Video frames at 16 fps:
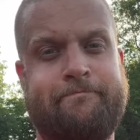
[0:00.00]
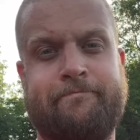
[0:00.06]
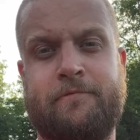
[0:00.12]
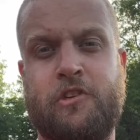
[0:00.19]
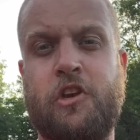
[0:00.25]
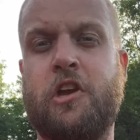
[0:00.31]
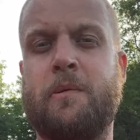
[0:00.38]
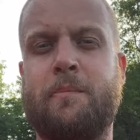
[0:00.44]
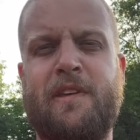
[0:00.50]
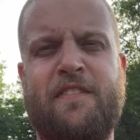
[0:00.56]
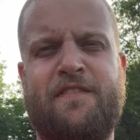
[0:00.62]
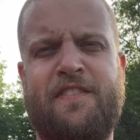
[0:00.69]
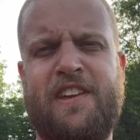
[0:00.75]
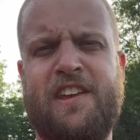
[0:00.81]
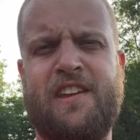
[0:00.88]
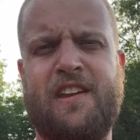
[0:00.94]
you're gonna be
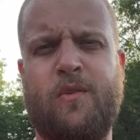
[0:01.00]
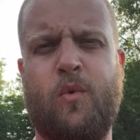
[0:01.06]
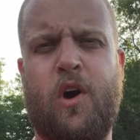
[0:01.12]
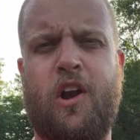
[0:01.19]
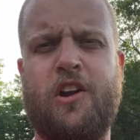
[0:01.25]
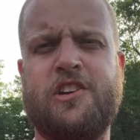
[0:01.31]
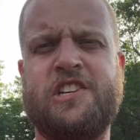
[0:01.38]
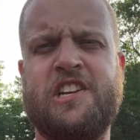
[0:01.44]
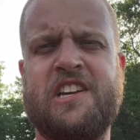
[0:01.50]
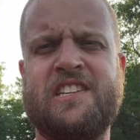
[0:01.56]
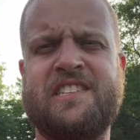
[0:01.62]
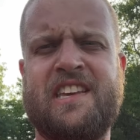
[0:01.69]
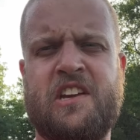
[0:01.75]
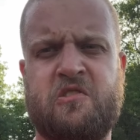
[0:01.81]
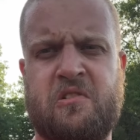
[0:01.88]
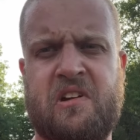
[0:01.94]
feeding and watering chickens
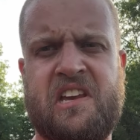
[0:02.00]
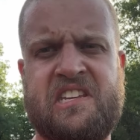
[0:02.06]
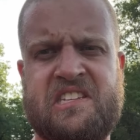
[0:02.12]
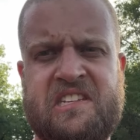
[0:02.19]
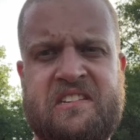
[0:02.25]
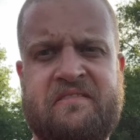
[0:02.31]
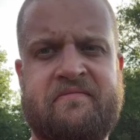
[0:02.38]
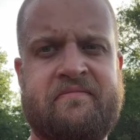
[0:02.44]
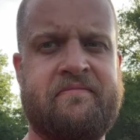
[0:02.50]
like crazy.